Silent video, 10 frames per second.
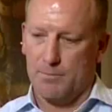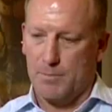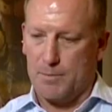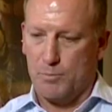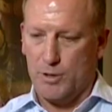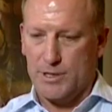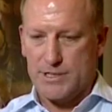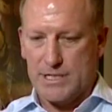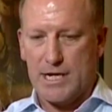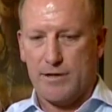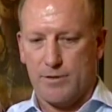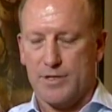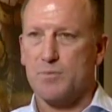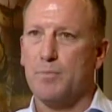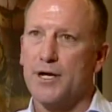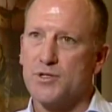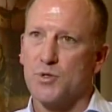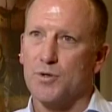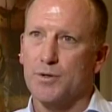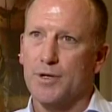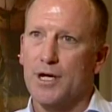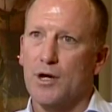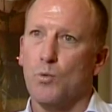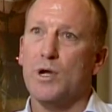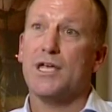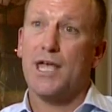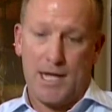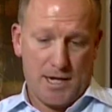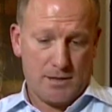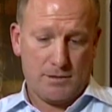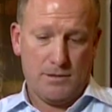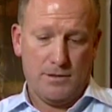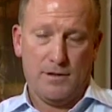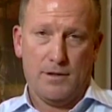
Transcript: And by putting together this puzzle, we can